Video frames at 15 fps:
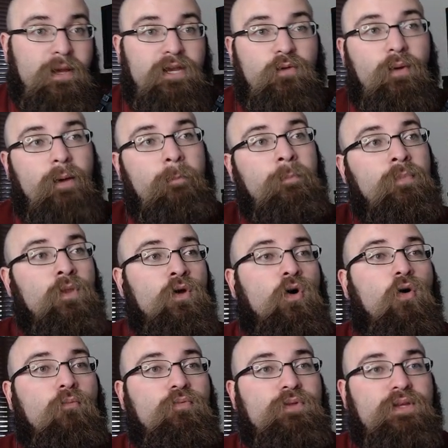Anyway,
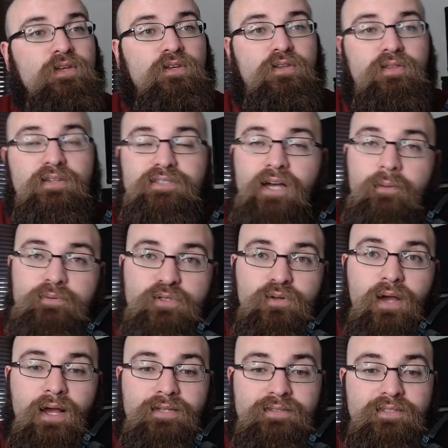hopefully this helps you
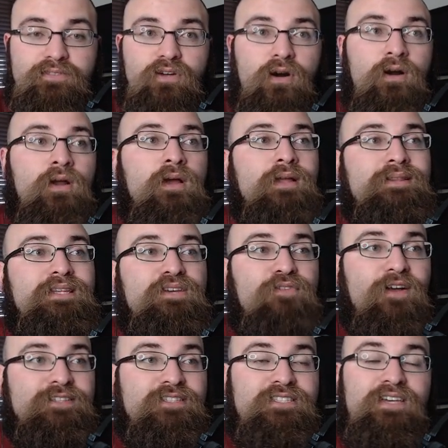guys. These are
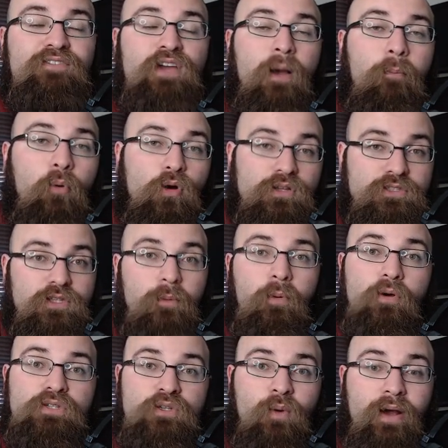defenses giving up points to
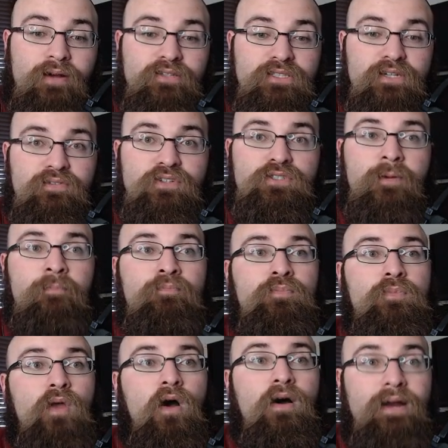opposing wide receivers
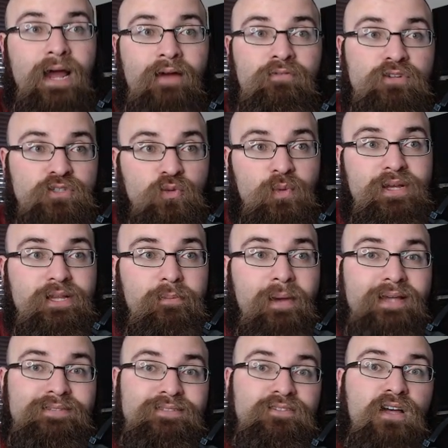on average and a weekly
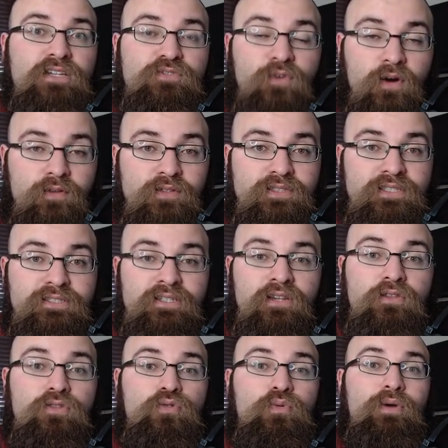basis thus far this
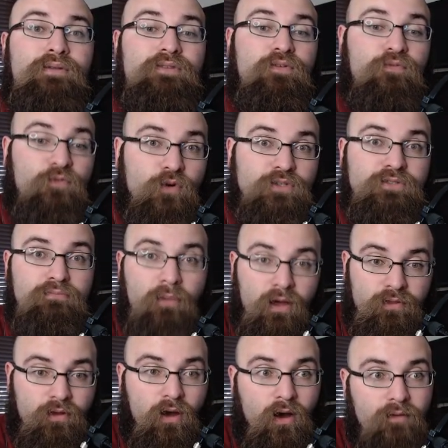season throughout the first
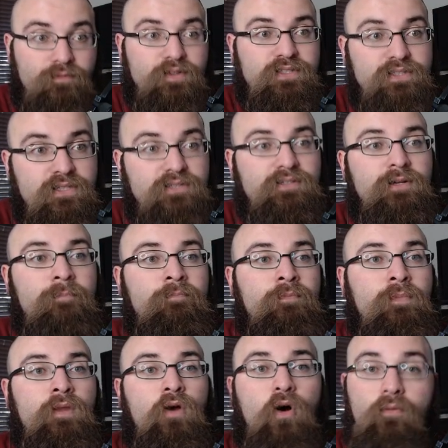month of the season.
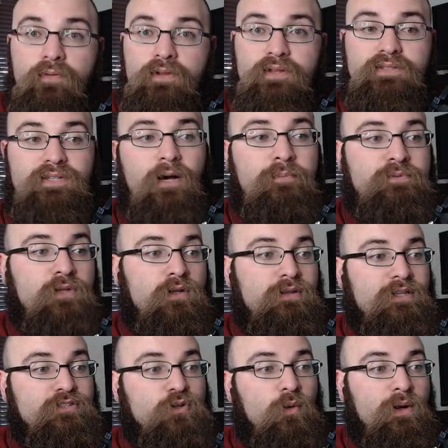Hopefully this helps.
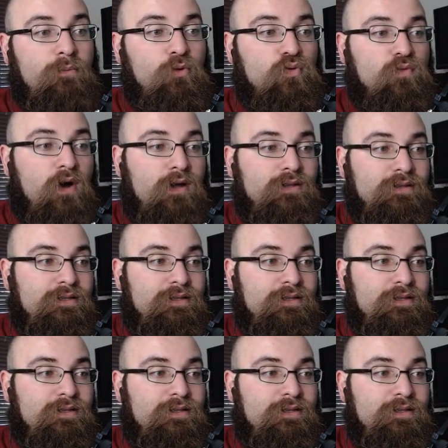Let's go ahead and move on.